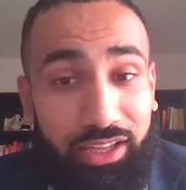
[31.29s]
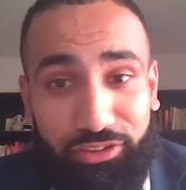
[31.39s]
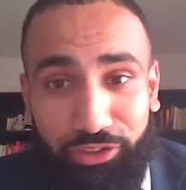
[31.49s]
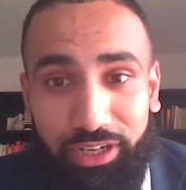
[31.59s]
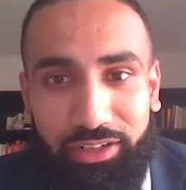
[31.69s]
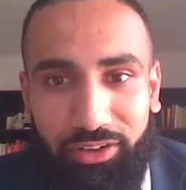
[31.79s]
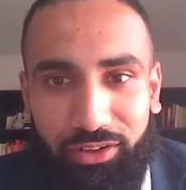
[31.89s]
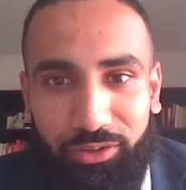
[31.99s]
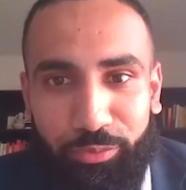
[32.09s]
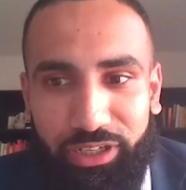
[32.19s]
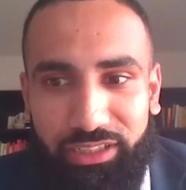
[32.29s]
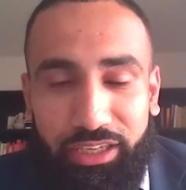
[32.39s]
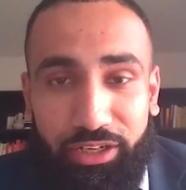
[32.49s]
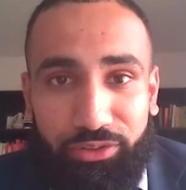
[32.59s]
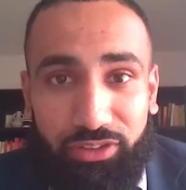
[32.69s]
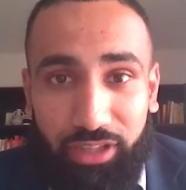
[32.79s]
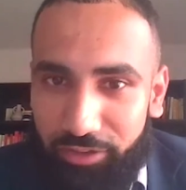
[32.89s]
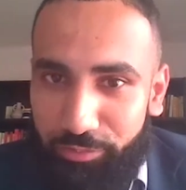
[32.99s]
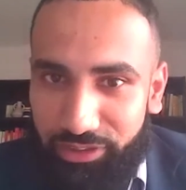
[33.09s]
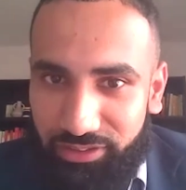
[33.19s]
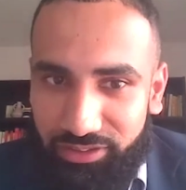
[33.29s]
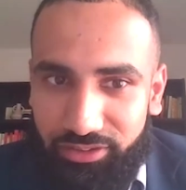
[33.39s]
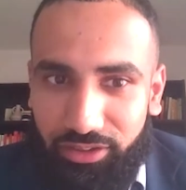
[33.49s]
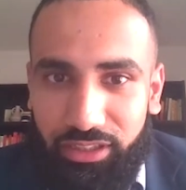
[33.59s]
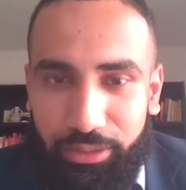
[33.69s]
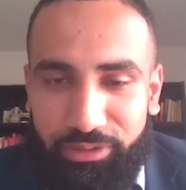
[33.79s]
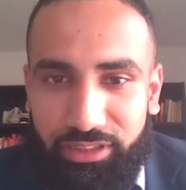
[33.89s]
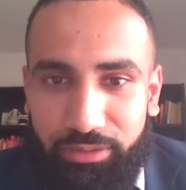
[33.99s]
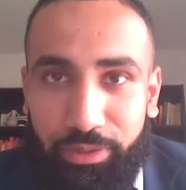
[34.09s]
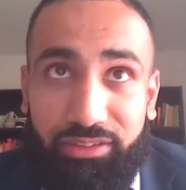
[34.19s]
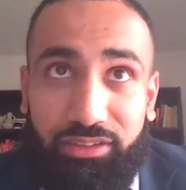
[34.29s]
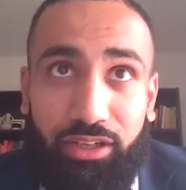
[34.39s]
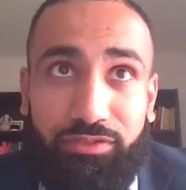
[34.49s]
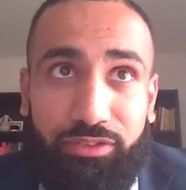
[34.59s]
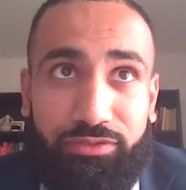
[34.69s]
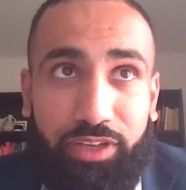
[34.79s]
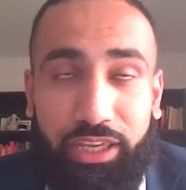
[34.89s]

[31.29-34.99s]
that's great and all, but a lot of businesses are limited based off of